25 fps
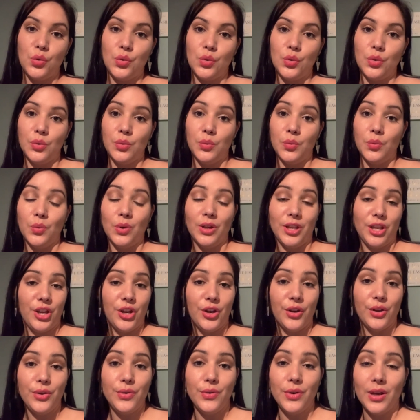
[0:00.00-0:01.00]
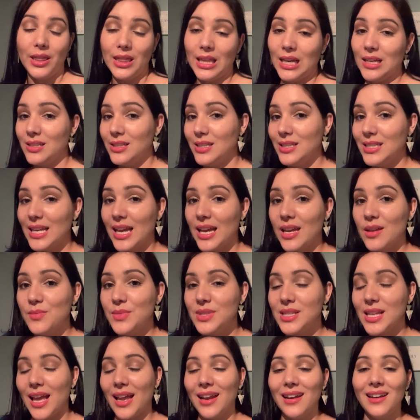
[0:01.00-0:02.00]
who would hear you a thousand
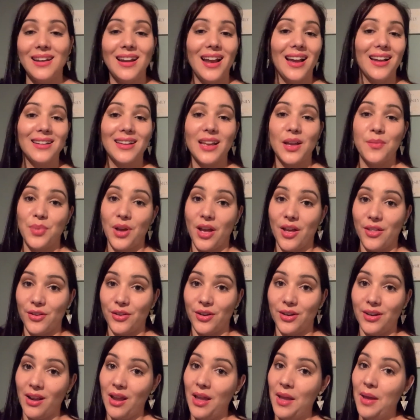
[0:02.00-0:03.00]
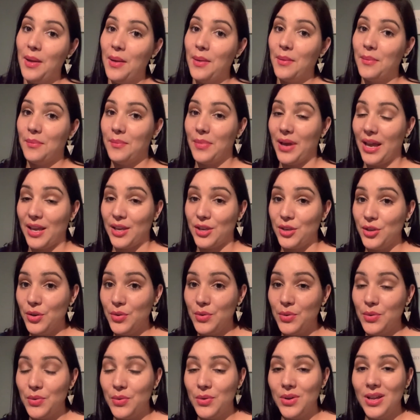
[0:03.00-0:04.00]
times and not get bothered by
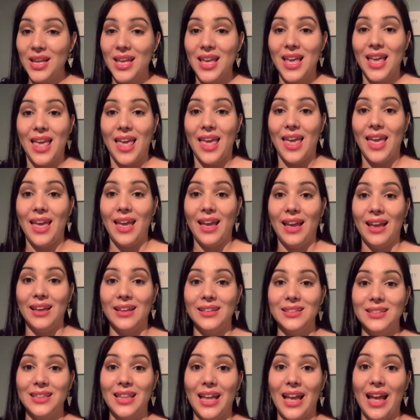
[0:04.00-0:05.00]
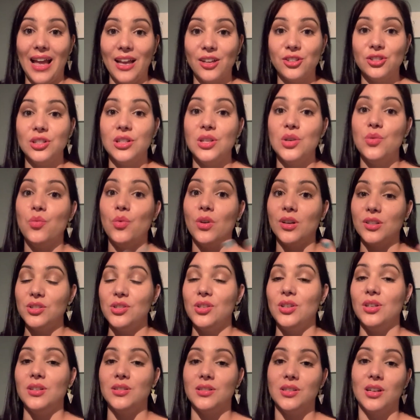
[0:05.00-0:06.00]
you, and that actually
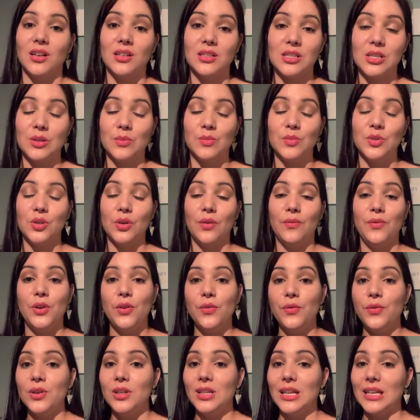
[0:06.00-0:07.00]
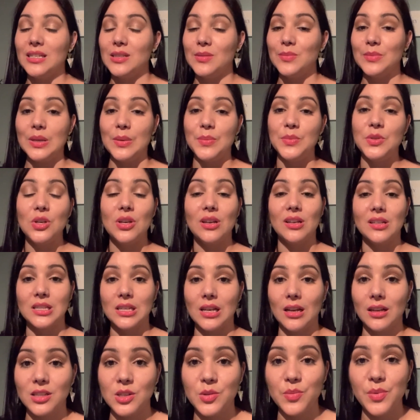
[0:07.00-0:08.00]
wants you to talk to him. So if you feel like sometimes you can't
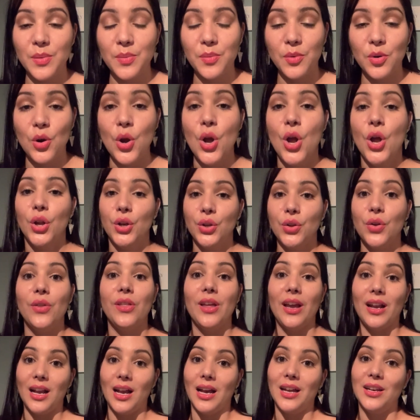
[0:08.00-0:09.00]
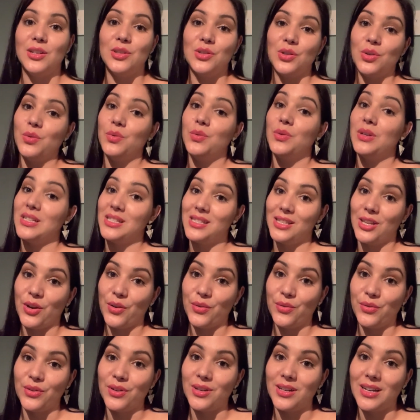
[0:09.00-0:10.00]
talk to people, know that God is always
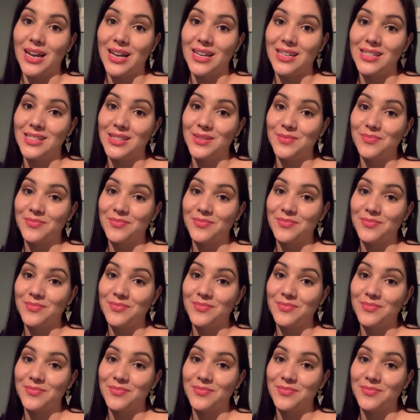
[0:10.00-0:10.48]
there for you guys.